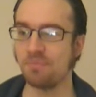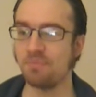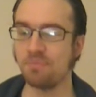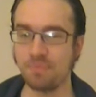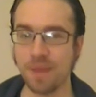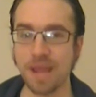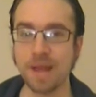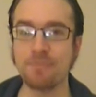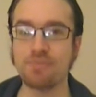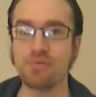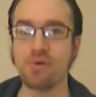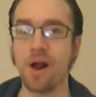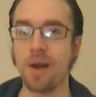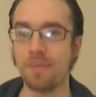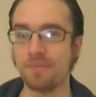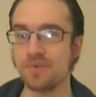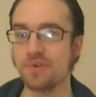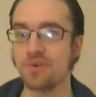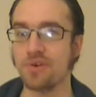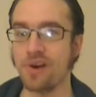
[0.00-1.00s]
big
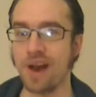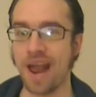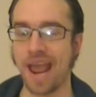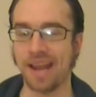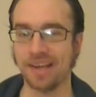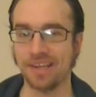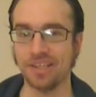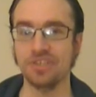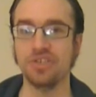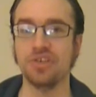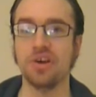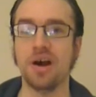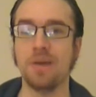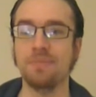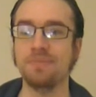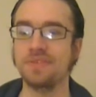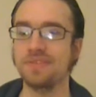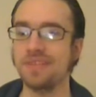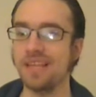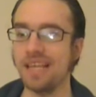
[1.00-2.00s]
props to her acting
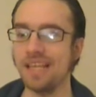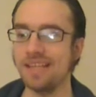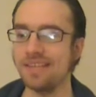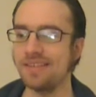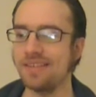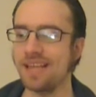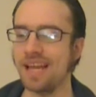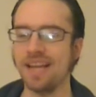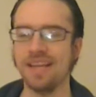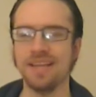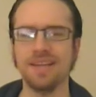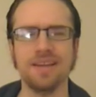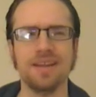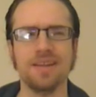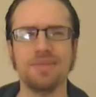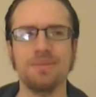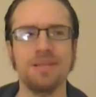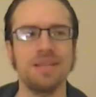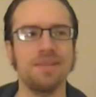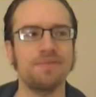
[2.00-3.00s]
chops. It I did
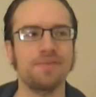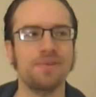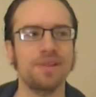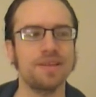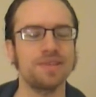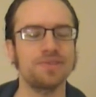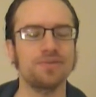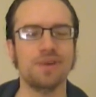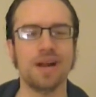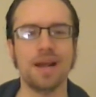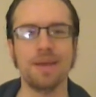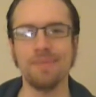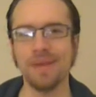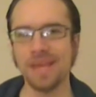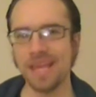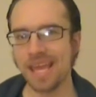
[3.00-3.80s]
not mean for that to rhyme.